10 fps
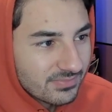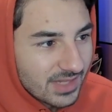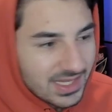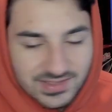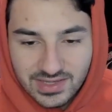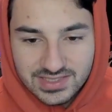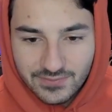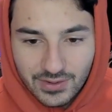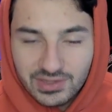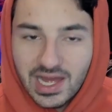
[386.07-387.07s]
it's it's
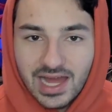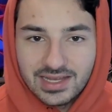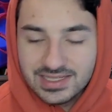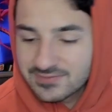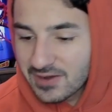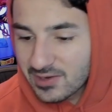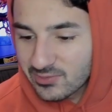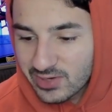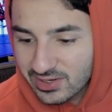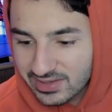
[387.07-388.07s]
very odd. It's very
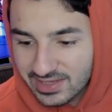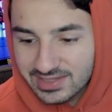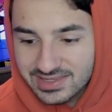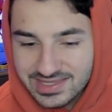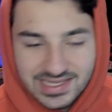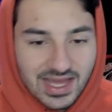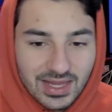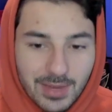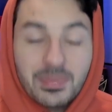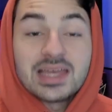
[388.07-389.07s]
weird, the, the, uh,
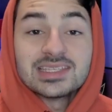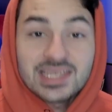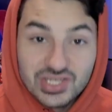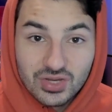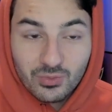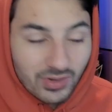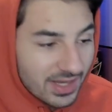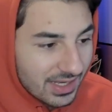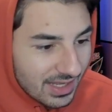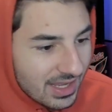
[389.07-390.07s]
the position we're
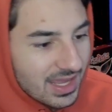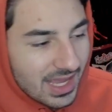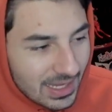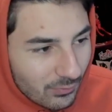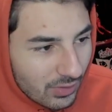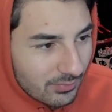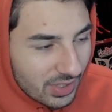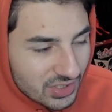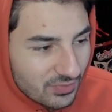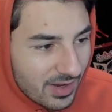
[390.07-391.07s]
in in One
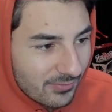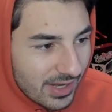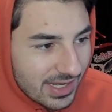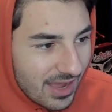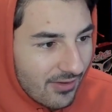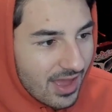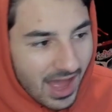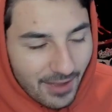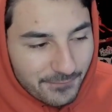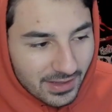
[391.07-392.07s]
Punch Man right now.
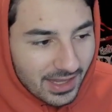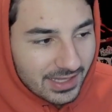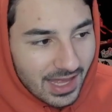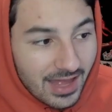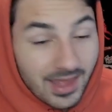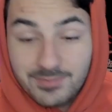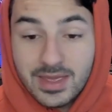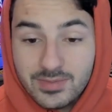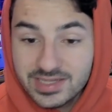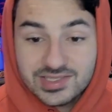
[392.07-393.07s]
I feel like I,
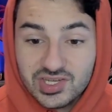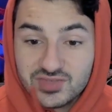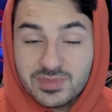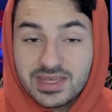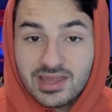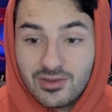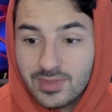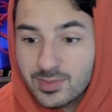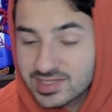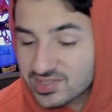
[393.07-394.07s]
maybe it's just me though.
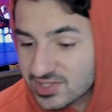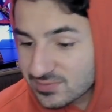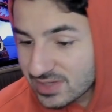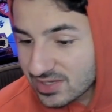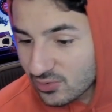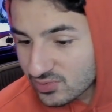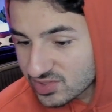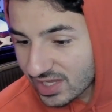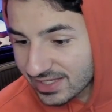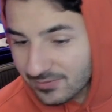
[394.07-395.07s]
Maybe it's just me who's
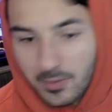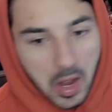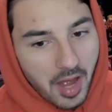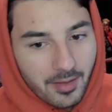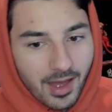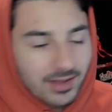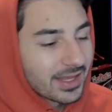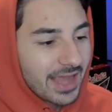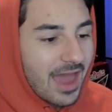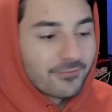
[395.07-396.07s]
like I,
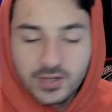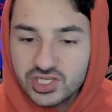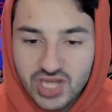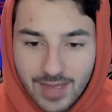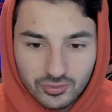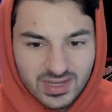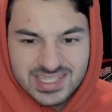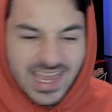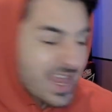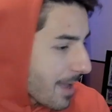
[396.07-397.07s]
like every chapter I
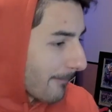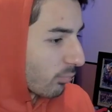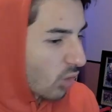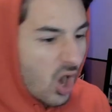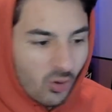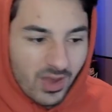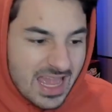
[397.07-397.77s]
say, "Bro,